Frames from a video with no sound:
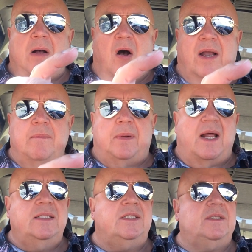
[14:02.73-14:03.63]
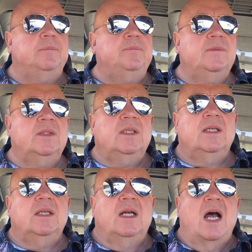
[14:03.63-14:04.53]
Marketplace,
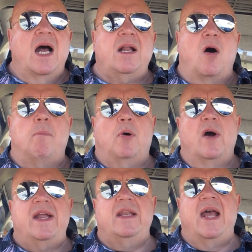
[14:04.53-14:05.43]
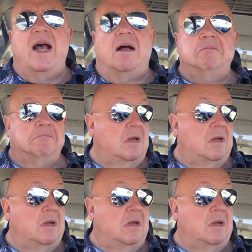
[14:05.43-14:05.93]
and I'll put in there,